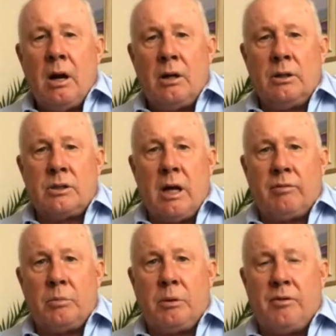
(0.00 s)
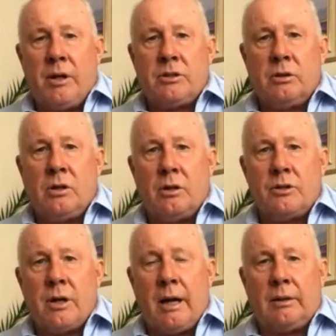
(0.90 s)
earn yourself a professional
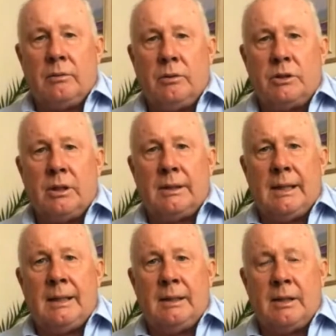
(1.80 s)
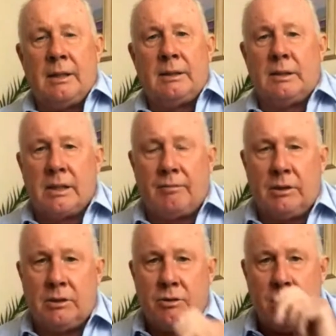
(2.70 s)
contract, which I did in
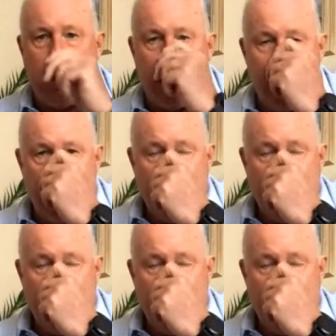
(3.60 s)
1973.